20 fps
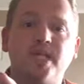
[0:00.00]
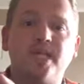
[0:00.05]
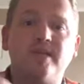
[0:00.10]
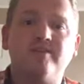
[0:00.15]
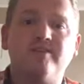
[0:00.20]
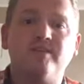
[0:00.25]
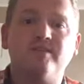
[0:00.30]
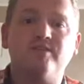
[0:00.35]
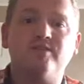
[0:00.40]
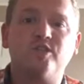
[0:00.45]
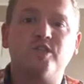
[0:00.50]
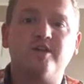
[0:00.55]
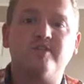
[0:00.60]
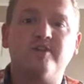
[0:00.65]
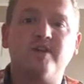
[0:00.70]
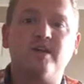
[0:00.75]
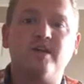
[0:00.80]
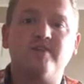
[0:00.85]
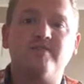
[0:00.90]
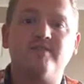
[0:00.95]
If you've
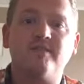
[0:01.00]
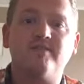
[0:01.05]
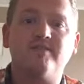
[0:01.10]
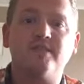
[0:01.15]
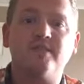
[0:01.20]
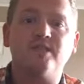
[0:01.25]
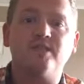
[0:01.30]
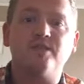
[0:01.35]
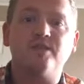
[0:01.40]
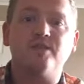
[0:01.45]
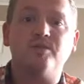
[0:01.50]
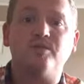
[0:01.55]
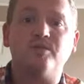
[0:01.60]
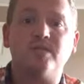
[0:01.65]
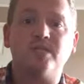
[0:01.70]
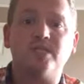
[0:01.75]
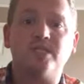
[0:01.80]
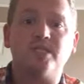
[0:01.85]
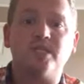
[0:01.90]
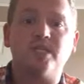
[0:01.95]
driven on 52
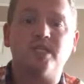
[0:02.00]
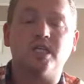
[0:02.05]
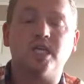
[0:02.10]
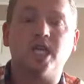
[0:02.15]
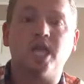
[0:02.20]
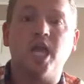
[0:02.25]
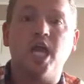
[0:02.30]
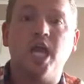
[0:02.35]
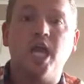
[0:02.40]
recently,